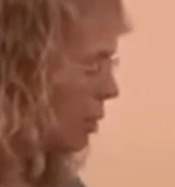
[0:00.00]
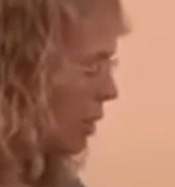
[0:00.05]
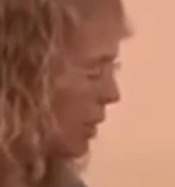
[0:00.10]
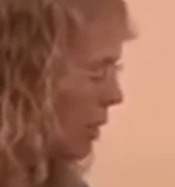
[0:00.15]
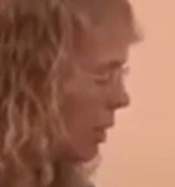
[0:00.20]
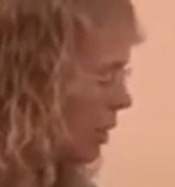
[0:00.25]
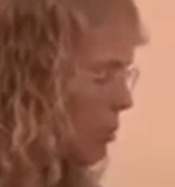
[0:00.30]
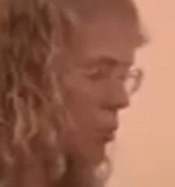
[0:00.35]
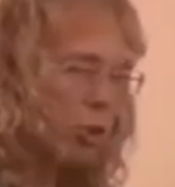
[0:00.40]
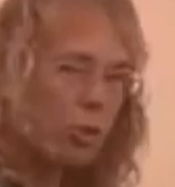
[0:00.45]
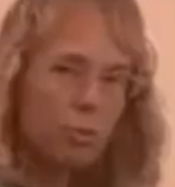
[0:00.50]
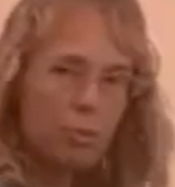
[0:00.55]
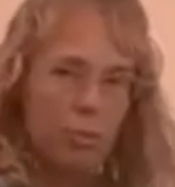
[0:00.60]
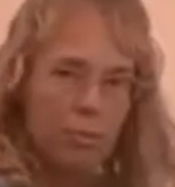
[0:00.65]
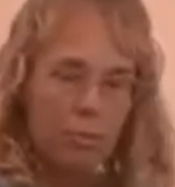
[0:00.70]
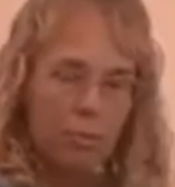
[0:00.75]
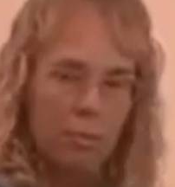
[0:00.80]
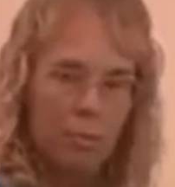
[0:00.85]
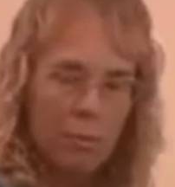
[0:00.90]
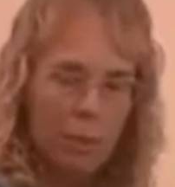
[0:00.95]
when it comes
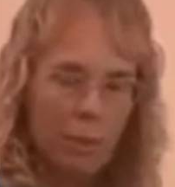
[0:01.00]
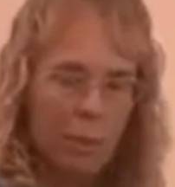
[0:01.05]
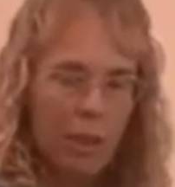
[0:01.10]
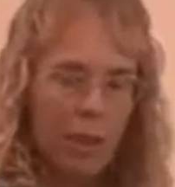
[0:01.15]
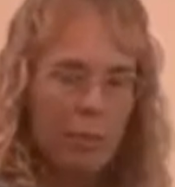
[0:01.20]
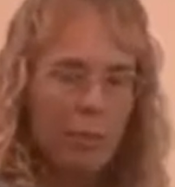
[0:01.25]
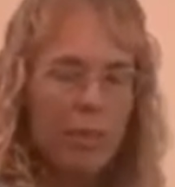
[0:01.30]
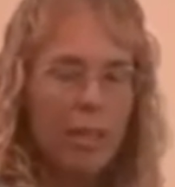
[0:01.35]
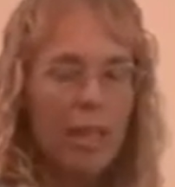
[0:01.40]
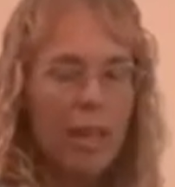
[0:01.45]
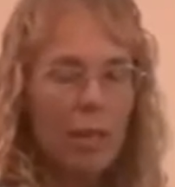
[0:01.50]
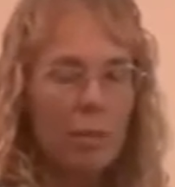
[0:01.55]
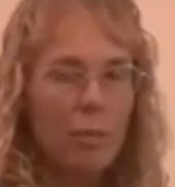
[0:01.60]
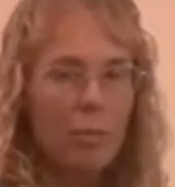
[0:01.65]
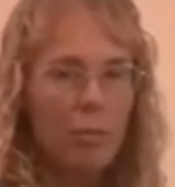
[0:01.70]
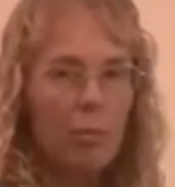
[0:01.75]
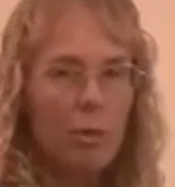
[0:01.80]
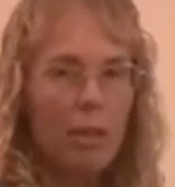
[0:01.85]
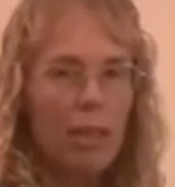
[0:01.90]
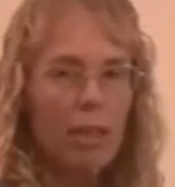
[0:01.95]
time to
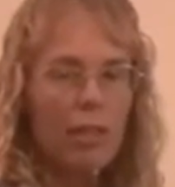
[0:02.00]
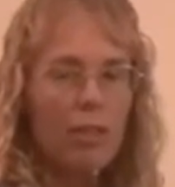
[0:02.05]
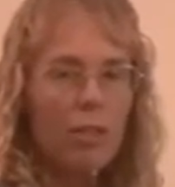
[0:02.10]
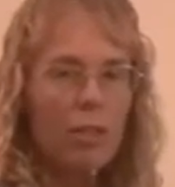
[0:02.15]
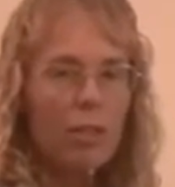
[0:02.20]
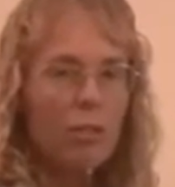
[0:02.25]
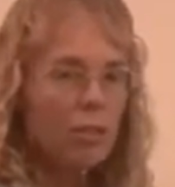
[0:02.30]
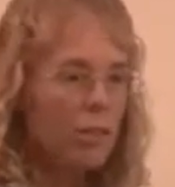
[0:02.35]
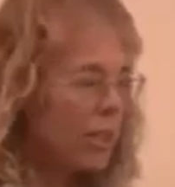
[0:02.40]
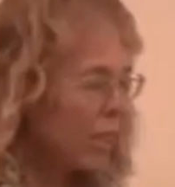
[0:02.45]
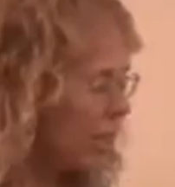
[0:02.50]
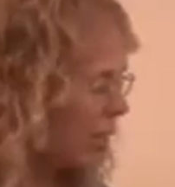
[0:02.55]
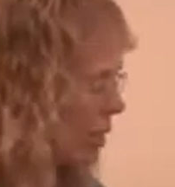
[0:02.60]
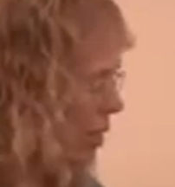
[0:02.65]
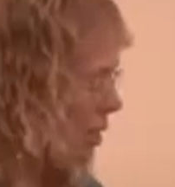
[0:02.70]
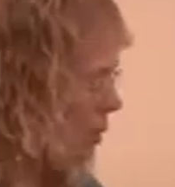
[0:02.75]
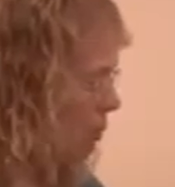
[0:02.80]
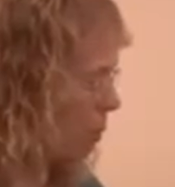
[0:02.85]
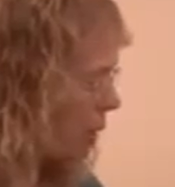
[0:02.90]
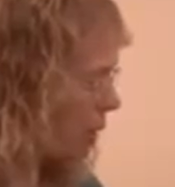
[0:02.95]
play the chord of C,
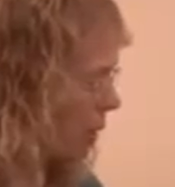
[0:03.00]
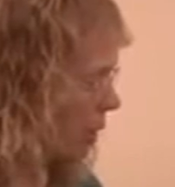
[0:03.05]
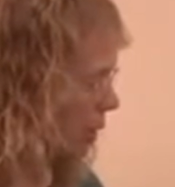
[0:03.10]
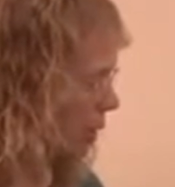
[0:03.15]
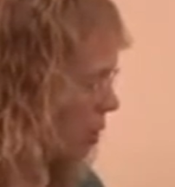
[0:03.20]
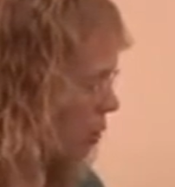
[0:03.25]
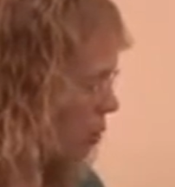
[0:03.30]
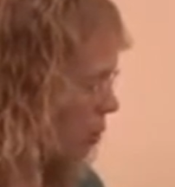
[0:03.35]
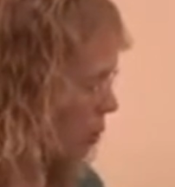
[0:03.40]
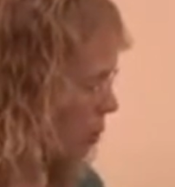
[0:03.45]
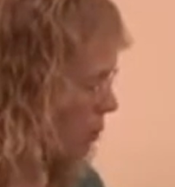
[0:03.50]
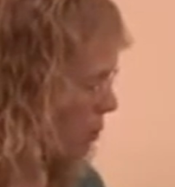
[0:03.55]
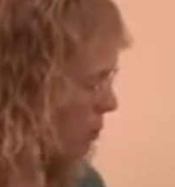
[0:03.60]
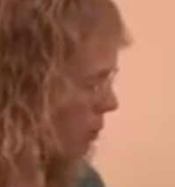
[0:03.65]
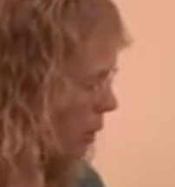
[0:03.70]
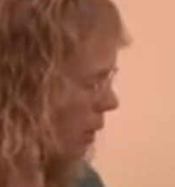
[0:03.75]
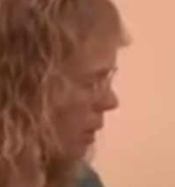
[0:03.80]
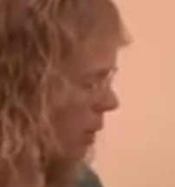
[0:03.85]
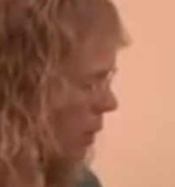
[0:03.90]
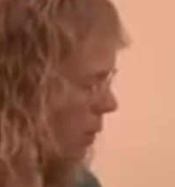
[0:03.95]
just play these 2
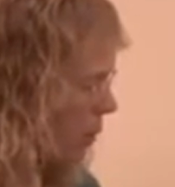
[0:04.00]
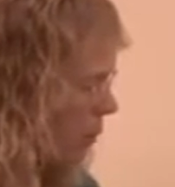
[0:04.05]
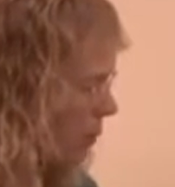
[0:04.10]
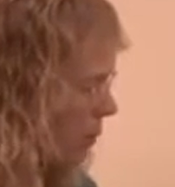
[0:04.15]
here.